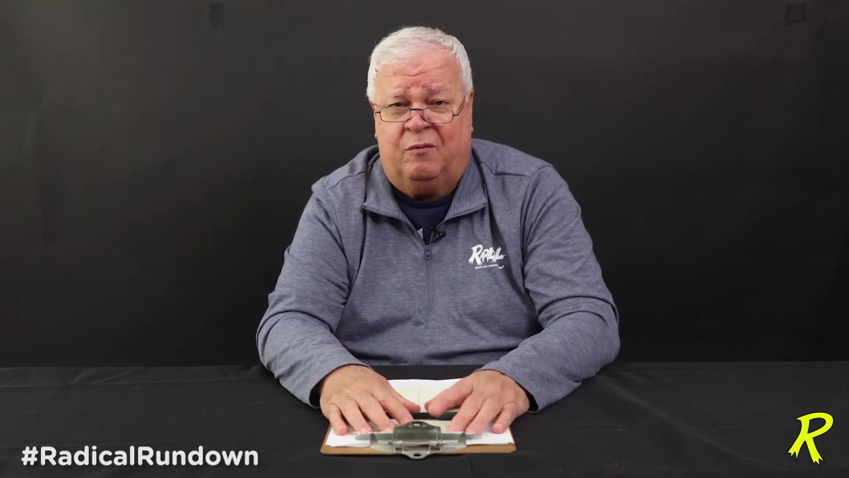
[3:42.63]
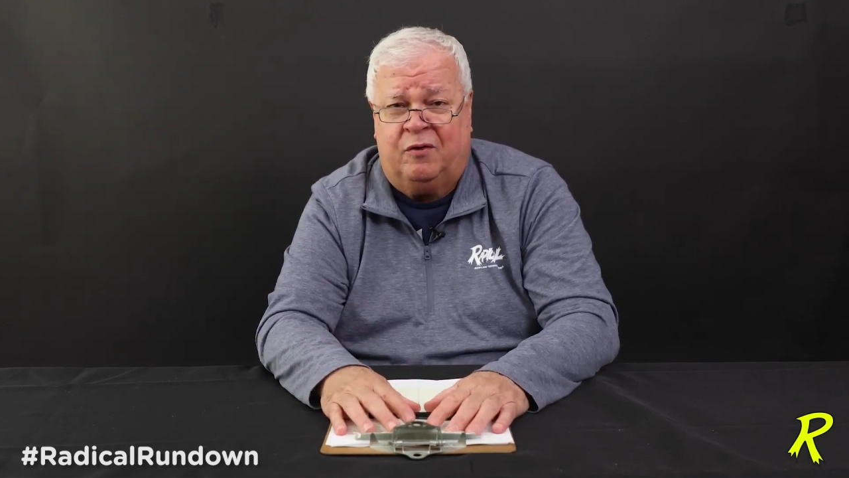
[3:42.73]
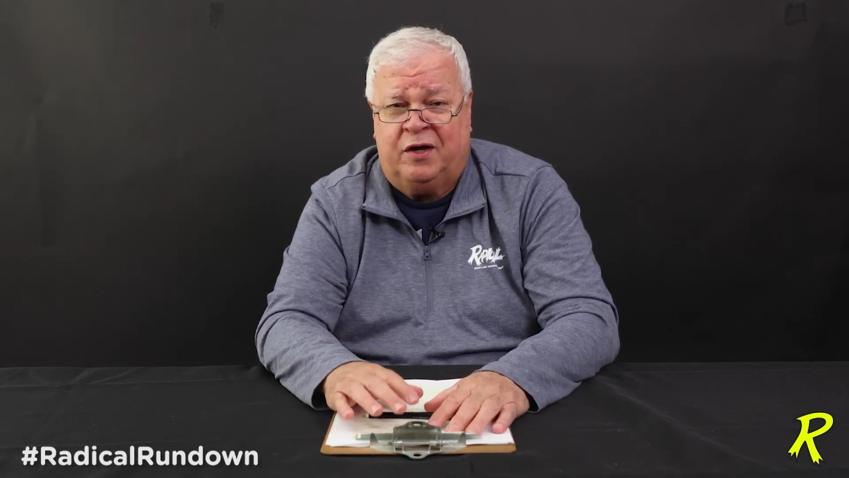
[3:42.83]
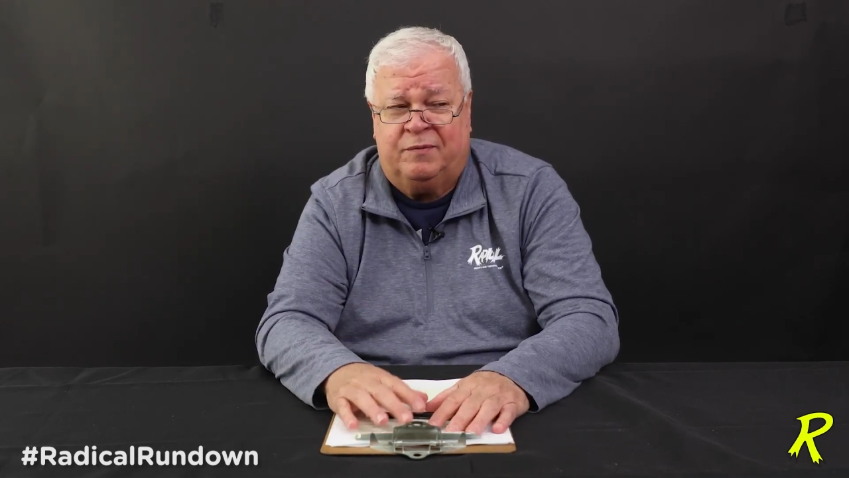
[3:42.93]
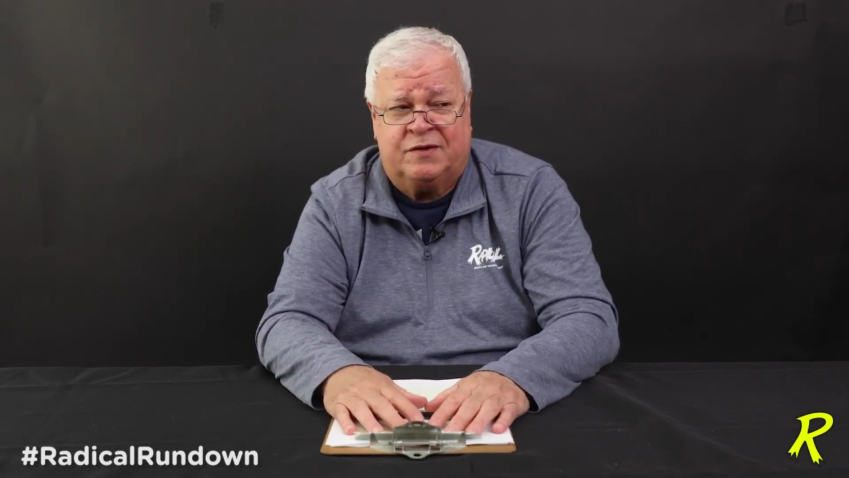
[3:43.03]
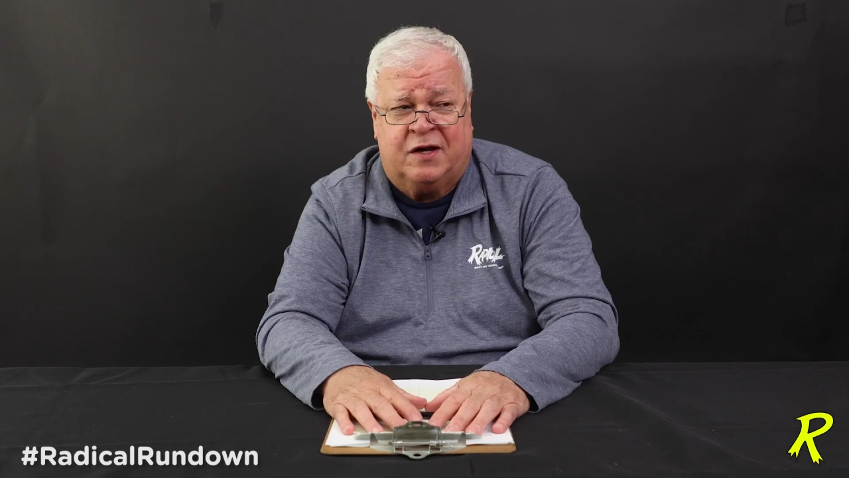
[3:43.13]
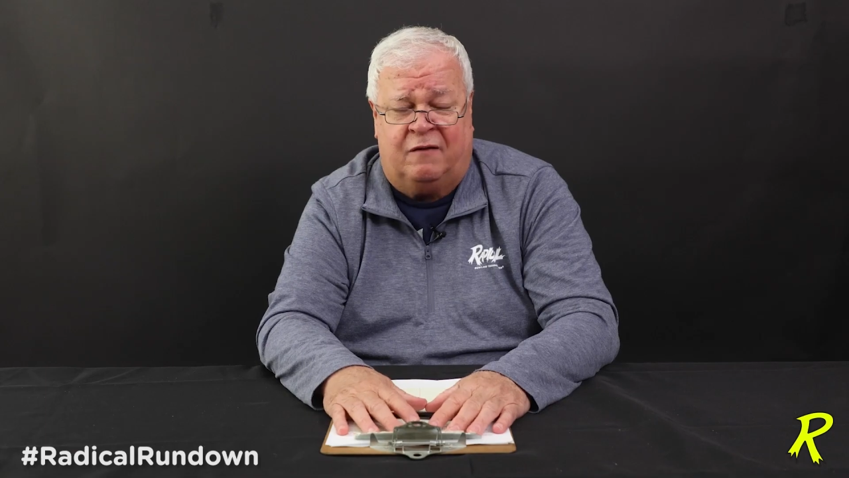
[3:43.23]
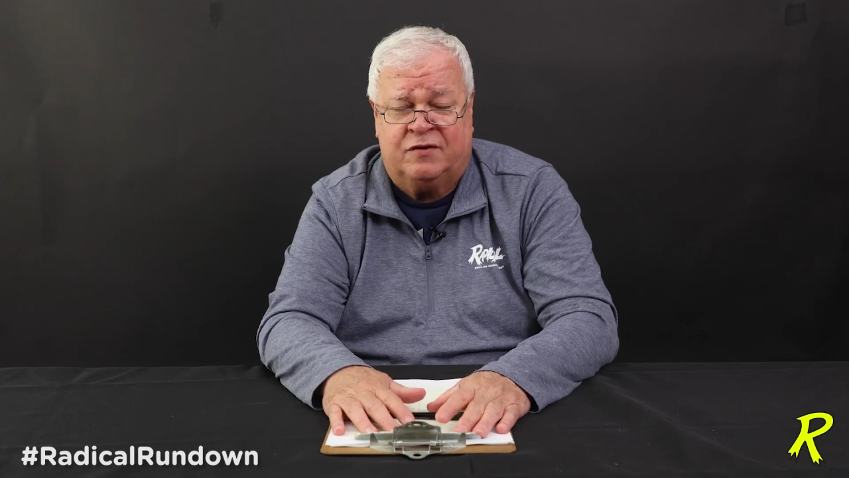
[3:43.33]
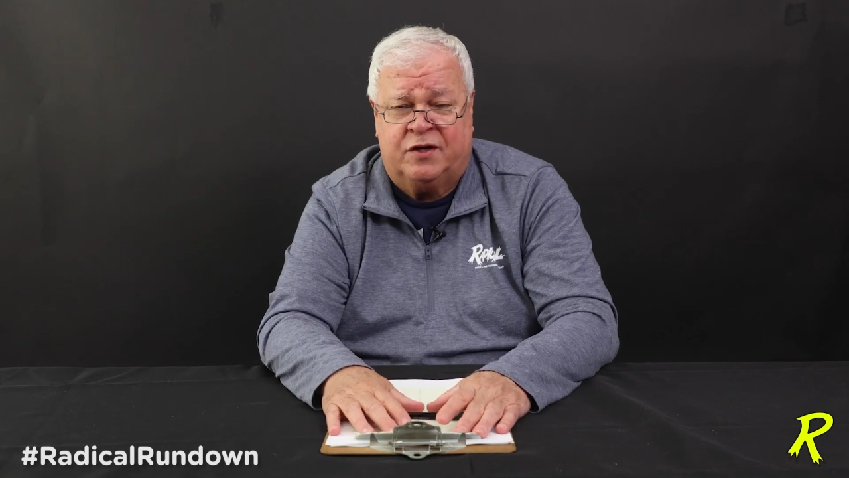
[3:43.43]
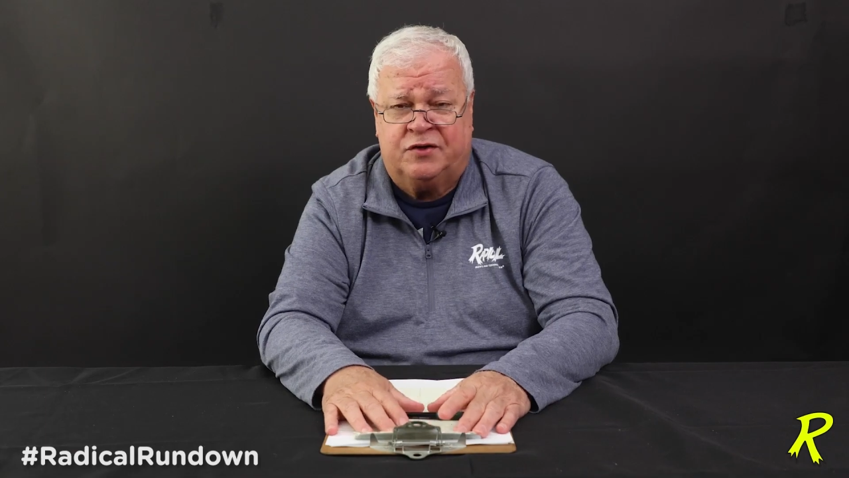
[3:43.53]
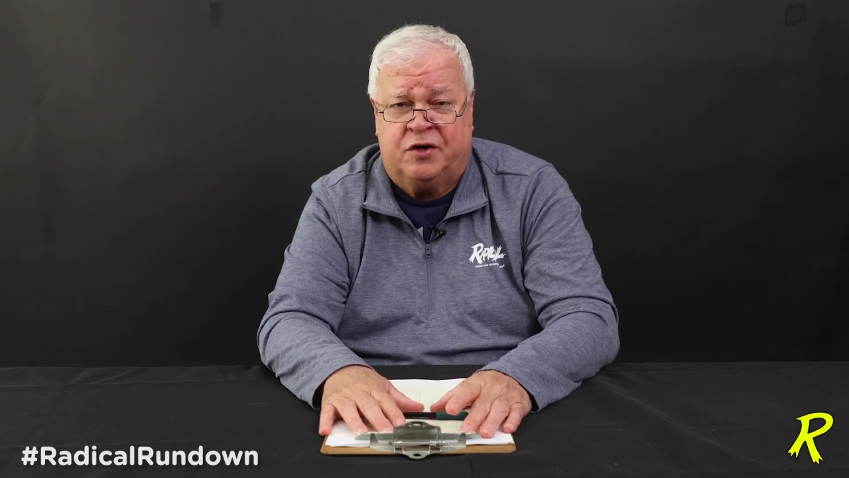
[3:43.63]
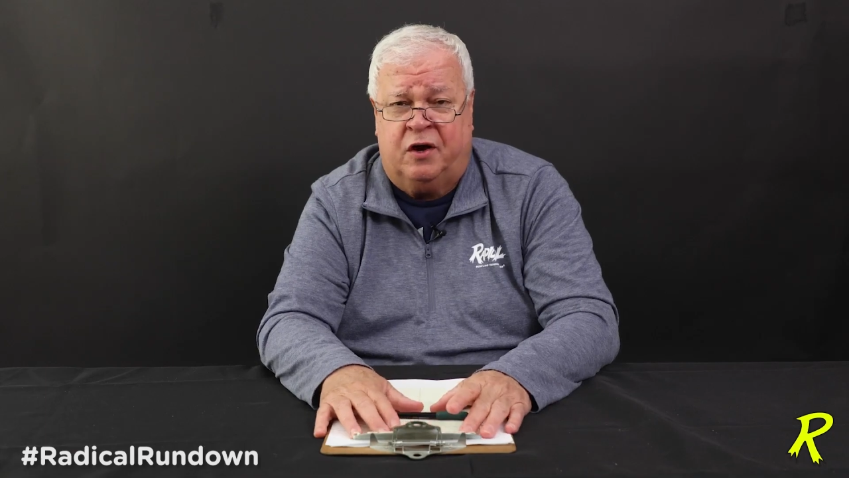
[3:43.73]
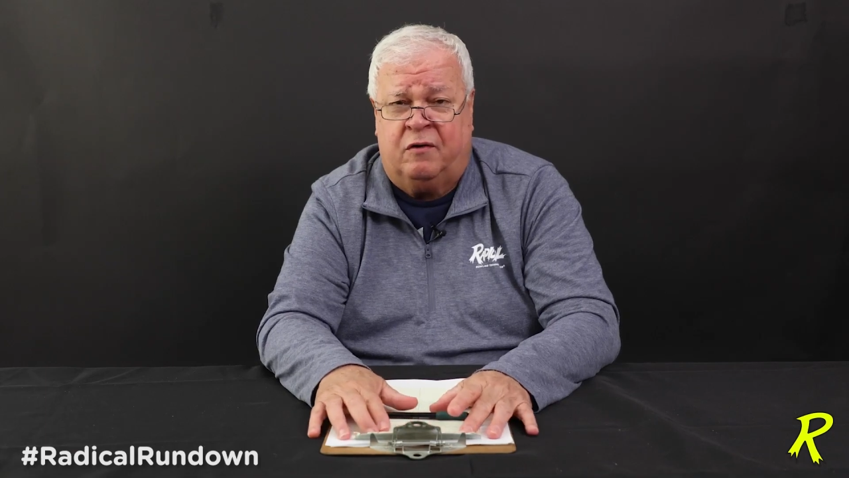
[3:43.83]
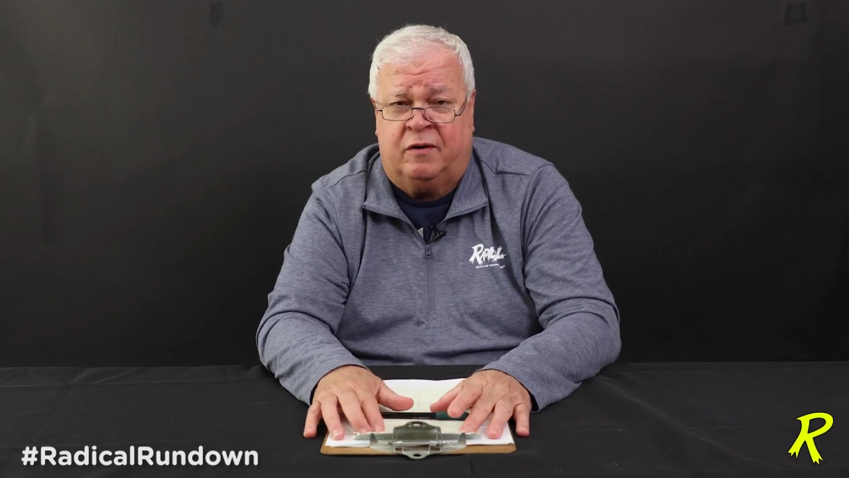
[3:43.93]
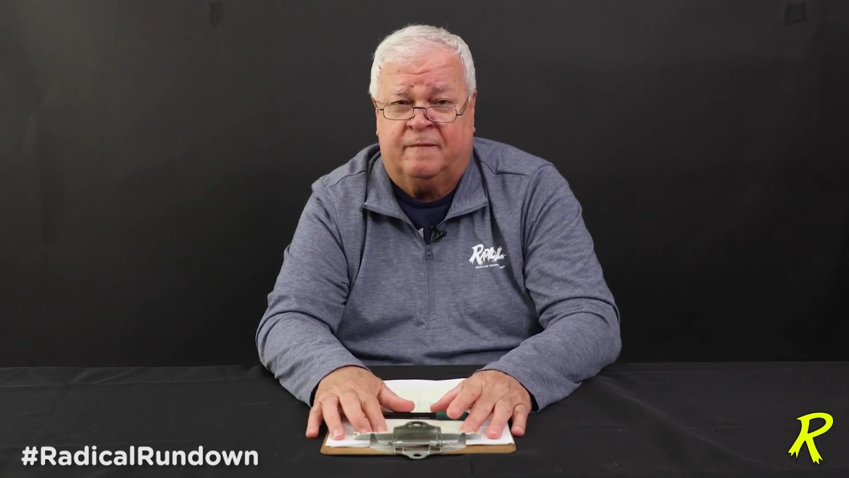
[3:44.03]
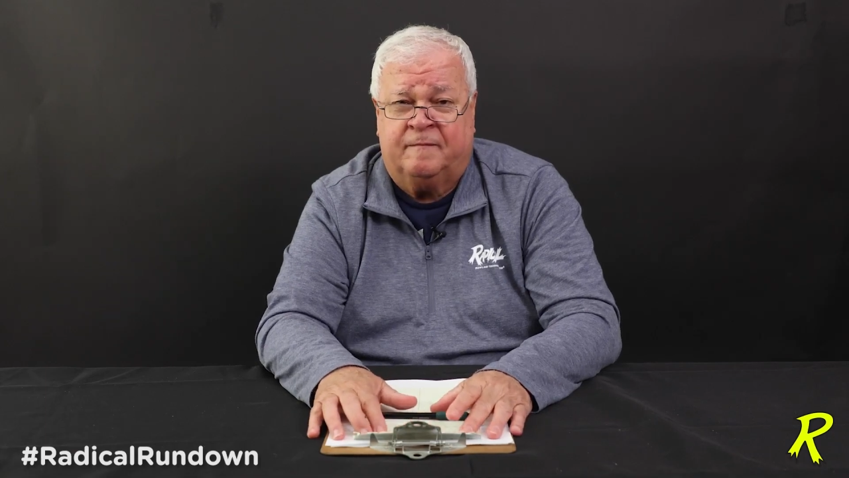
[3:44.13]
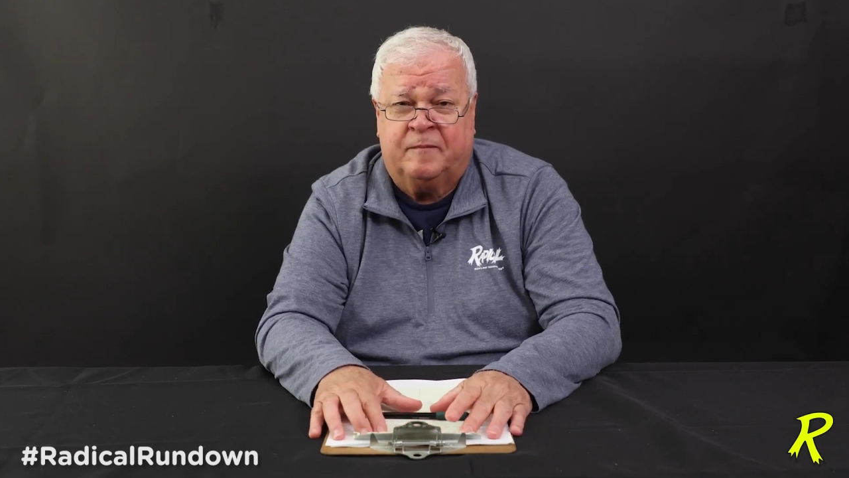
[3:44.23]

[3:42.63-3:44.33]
and we'll keep this conversation going.